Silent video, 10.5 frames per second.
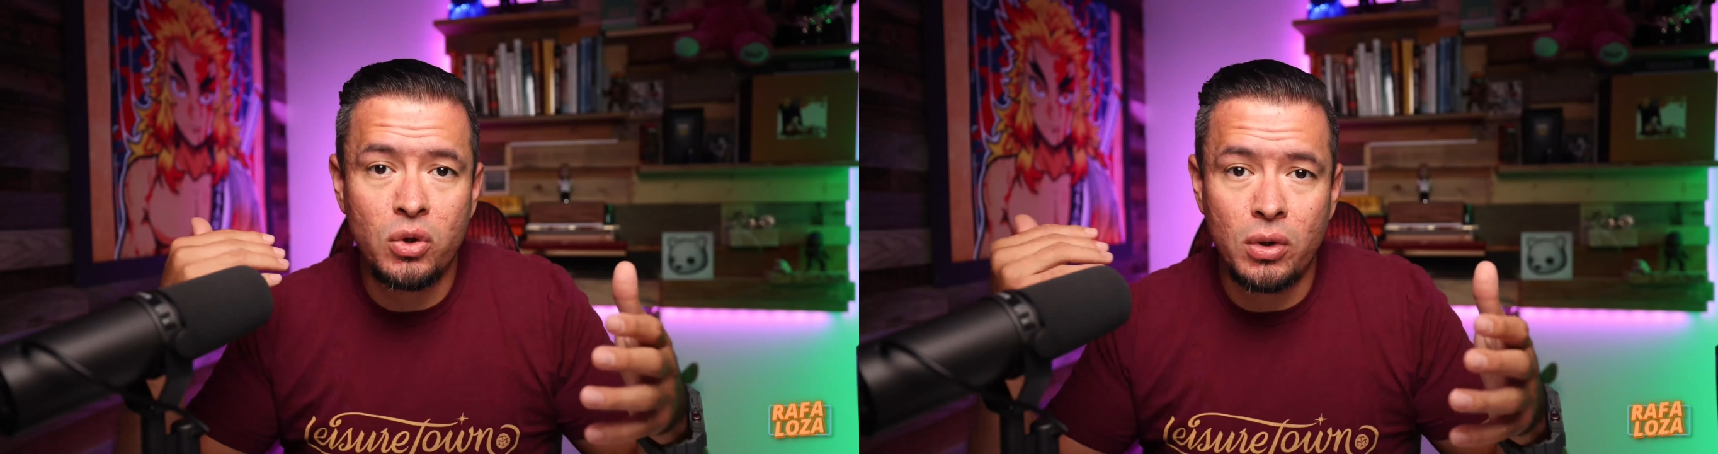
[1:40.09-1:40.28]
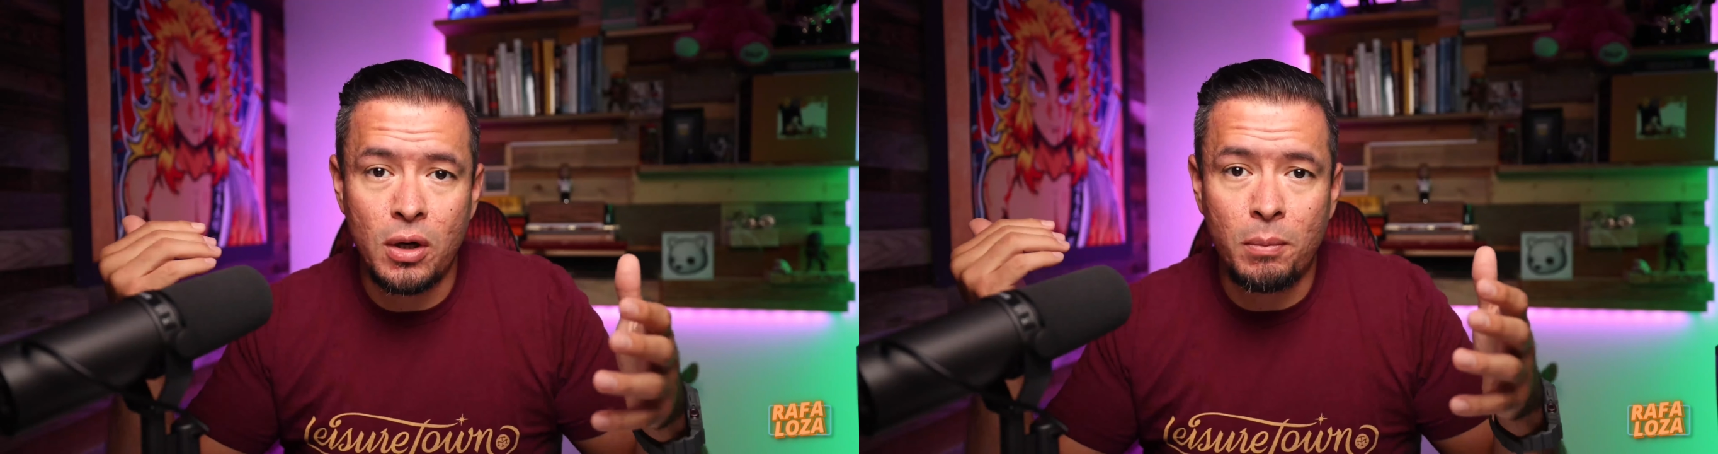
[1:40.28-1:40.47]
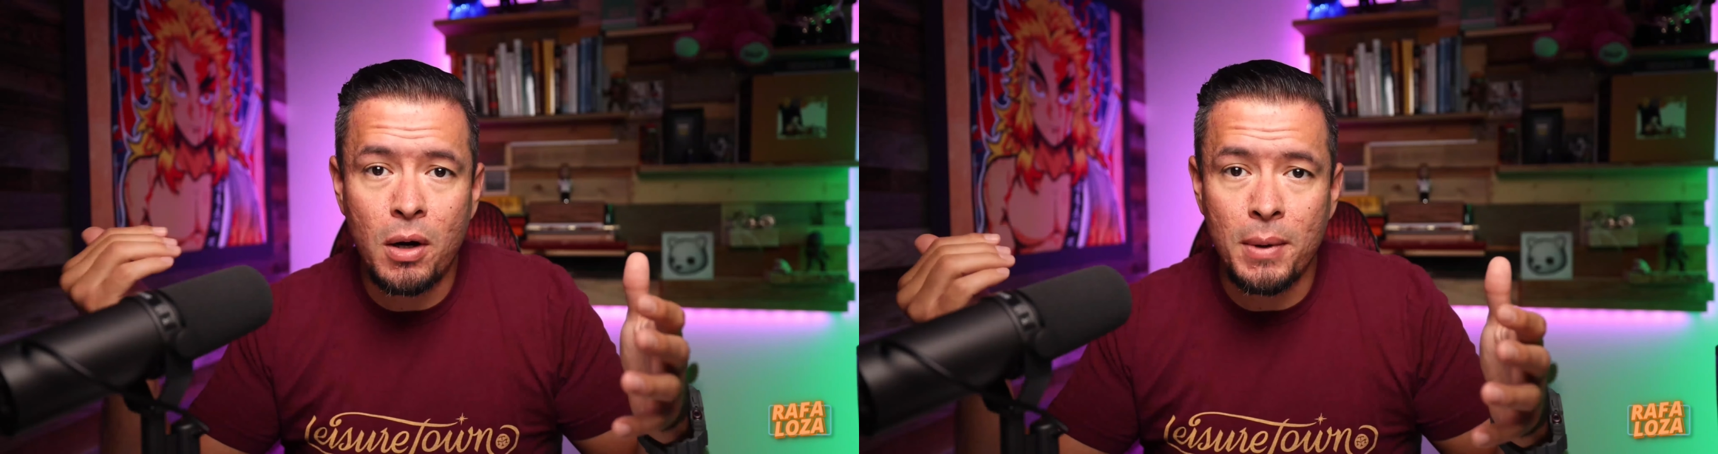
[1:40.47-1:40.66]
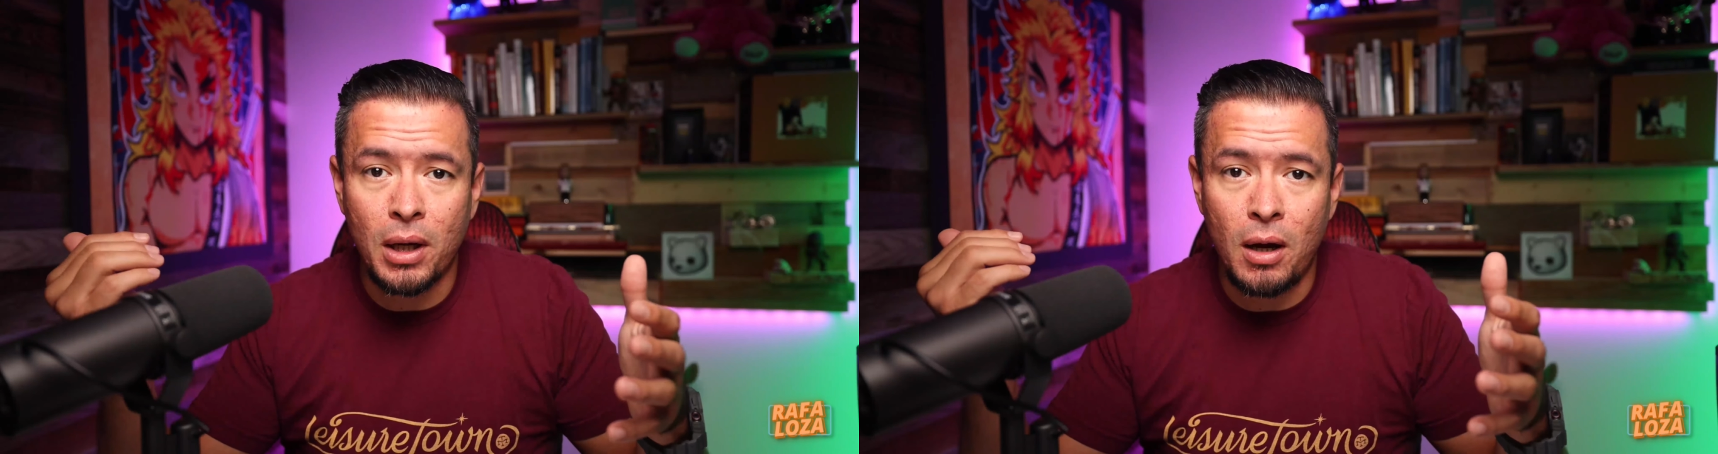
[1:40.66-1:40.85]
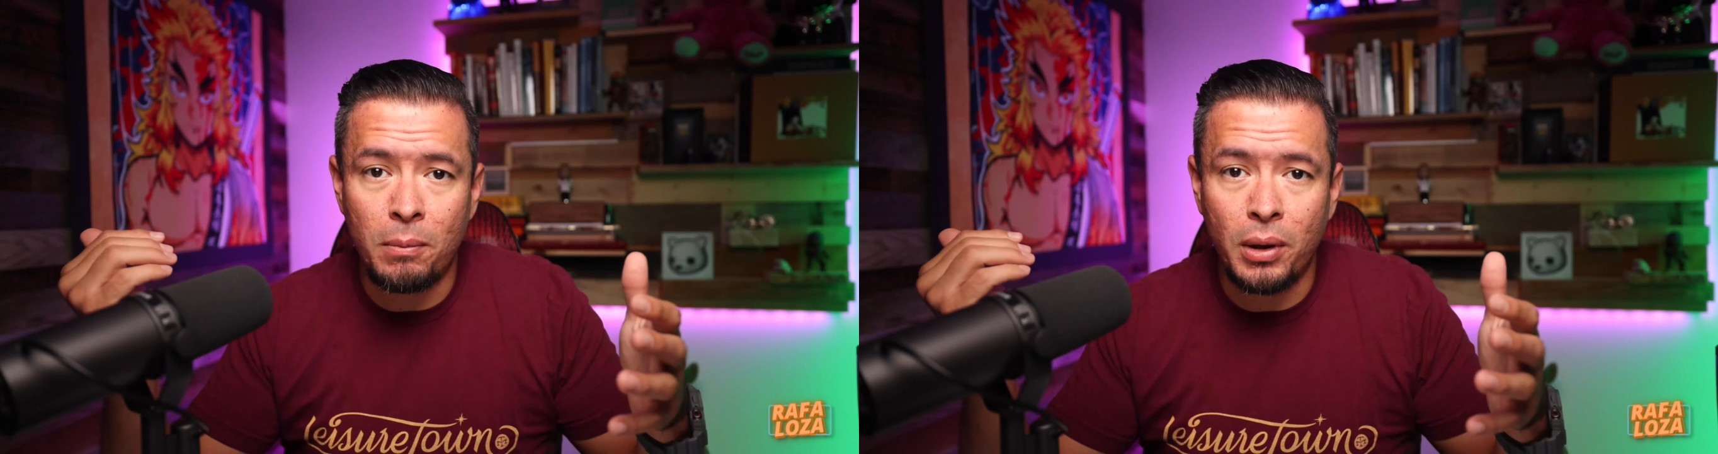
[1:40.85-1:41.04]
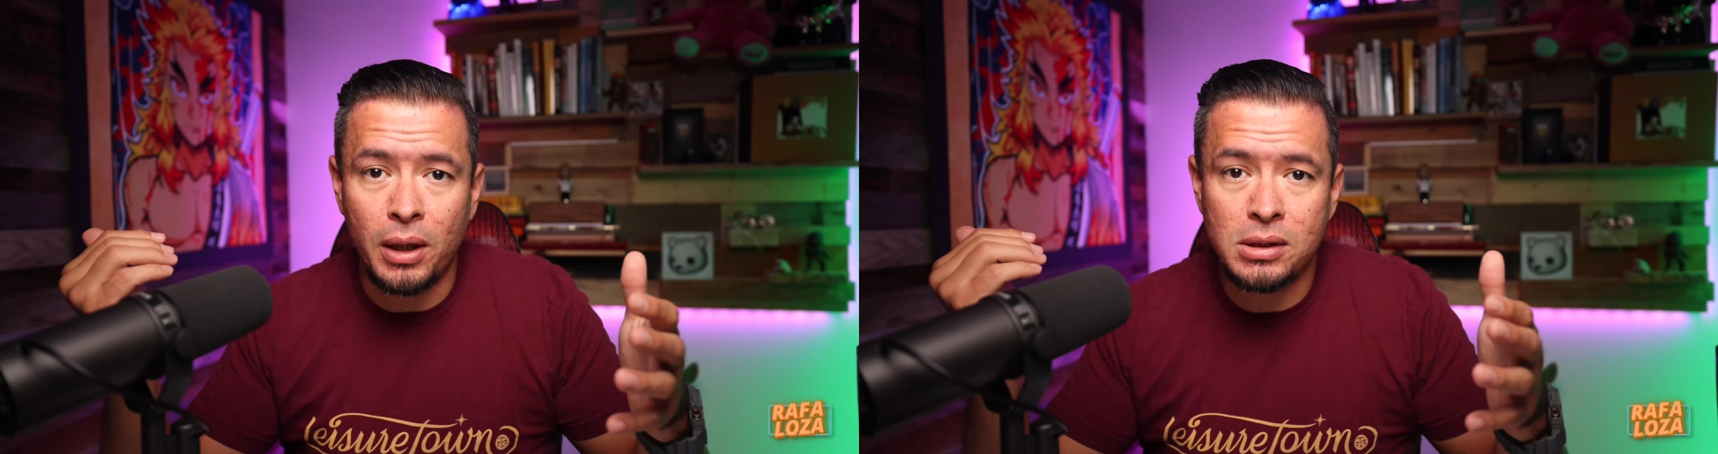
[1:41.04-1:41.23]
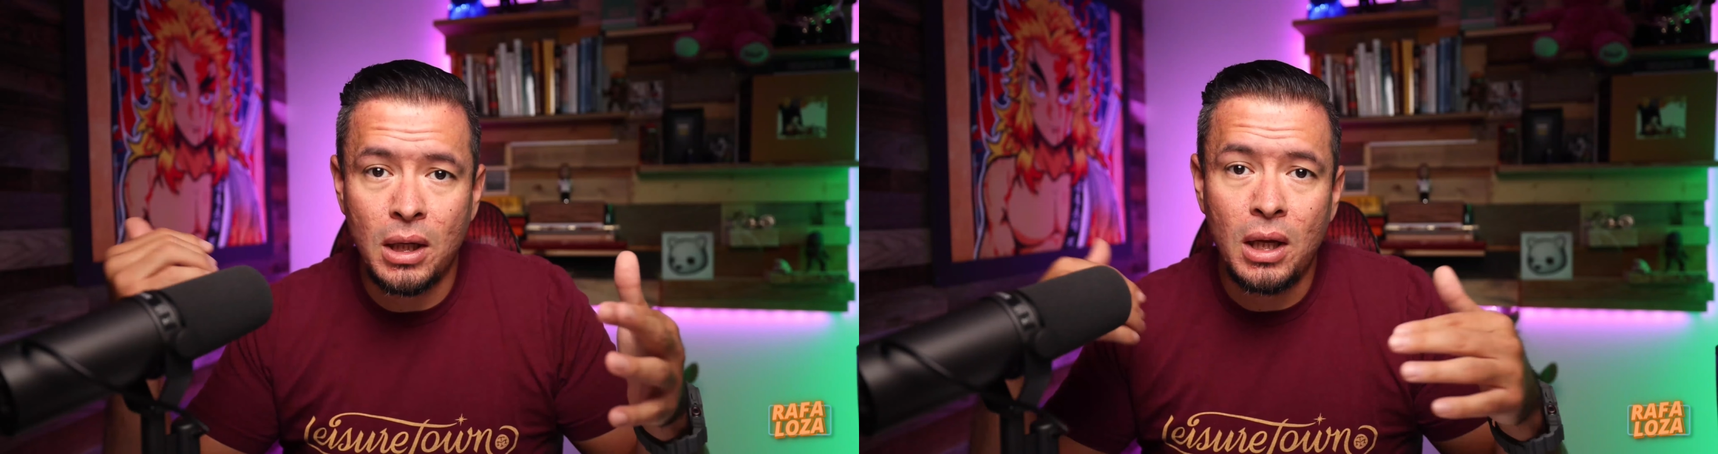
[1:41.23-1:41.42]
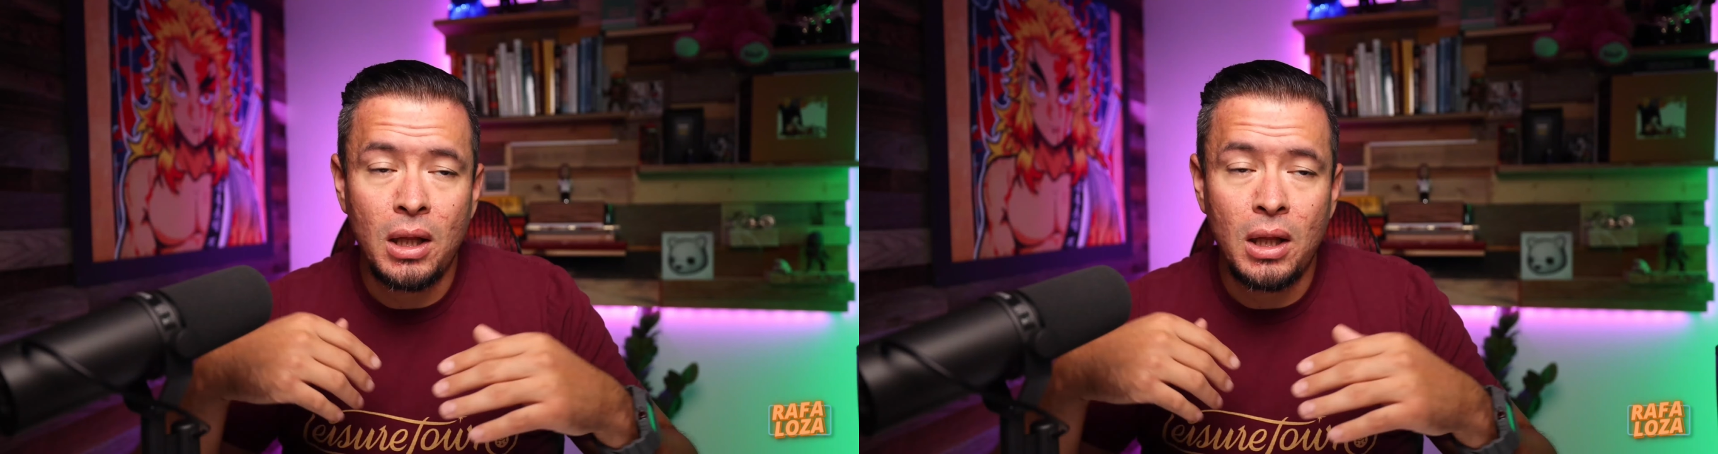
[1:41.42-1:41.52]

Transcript: unit apartment complex.